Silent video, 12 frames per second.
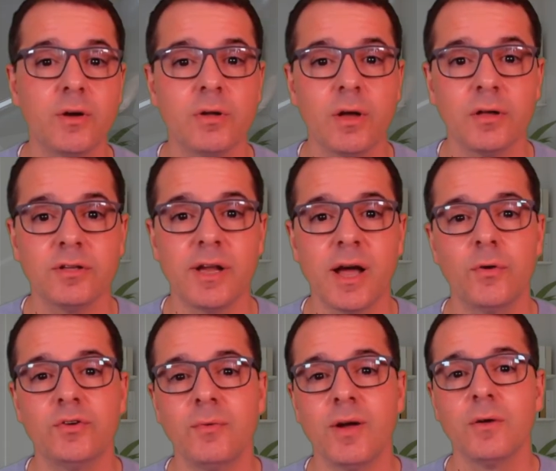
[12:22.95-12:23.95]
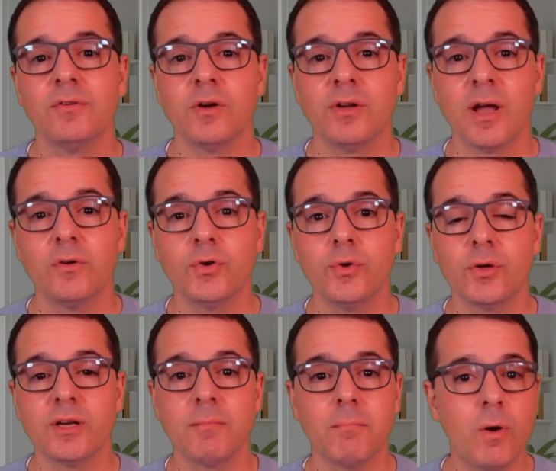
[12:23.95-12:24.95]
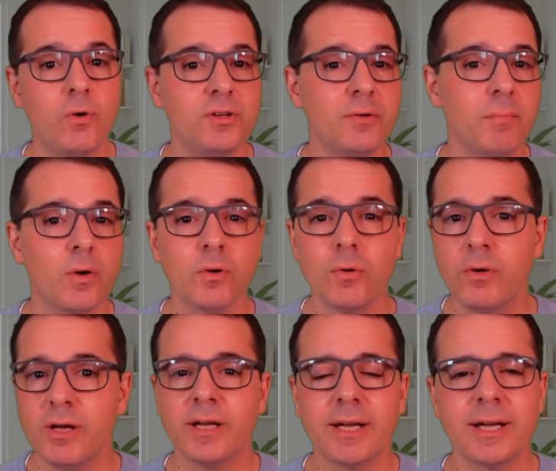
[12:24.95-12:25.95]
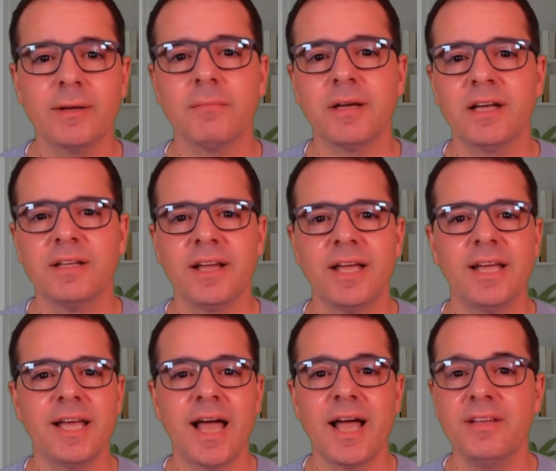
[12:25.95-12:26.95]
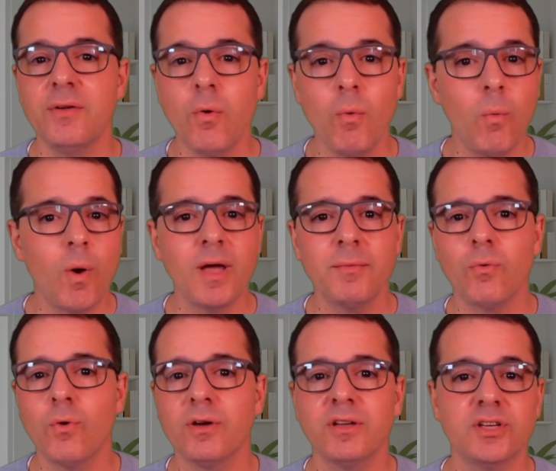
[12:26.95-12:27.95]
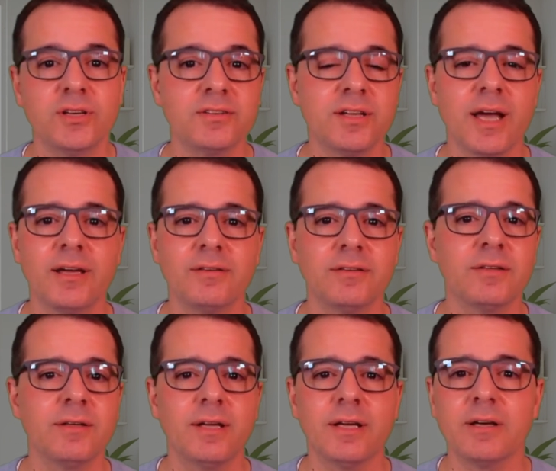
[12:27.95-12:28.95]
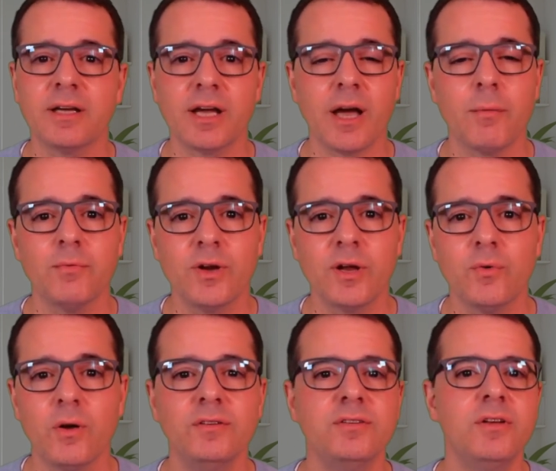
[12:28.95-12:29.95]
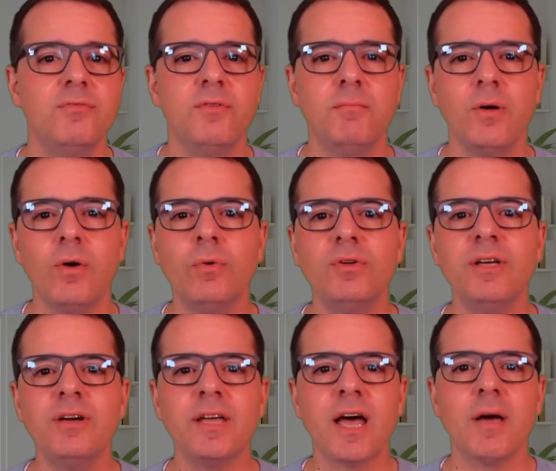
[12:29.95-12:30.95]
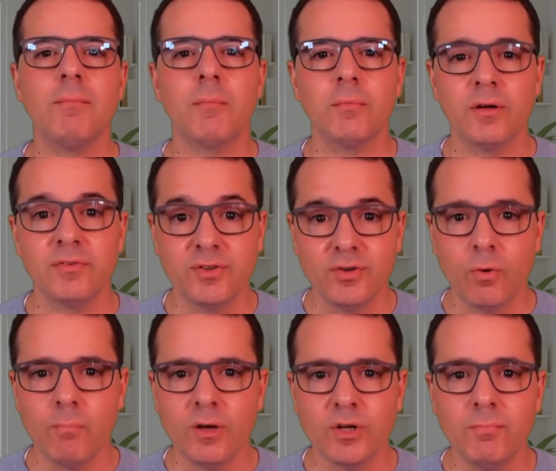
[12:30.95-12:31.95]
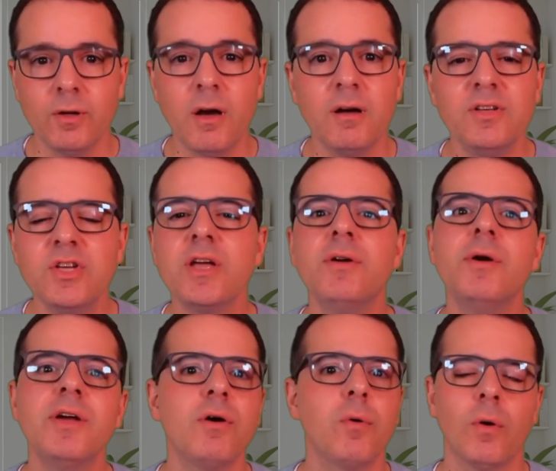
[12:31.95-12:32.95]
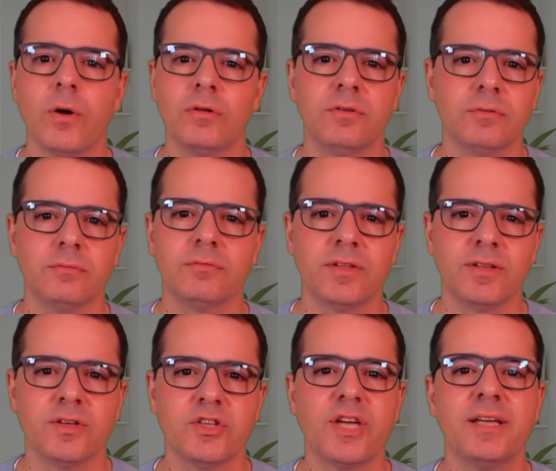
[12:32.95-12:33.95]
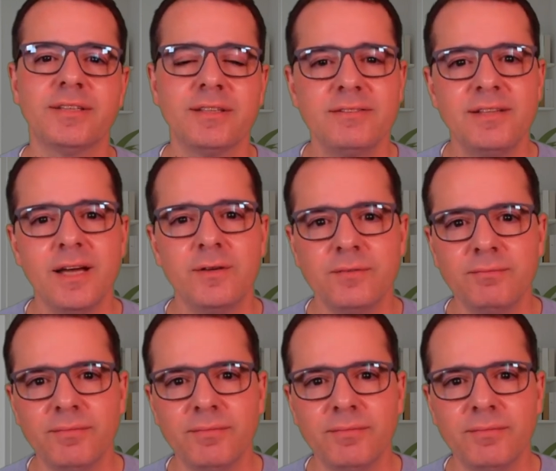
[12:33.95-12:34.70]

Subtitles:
Large language models are now truly multimodal, meaning they can handle way more than just text. They operate across different modes and are capable of so much beyond generating words. Check this out.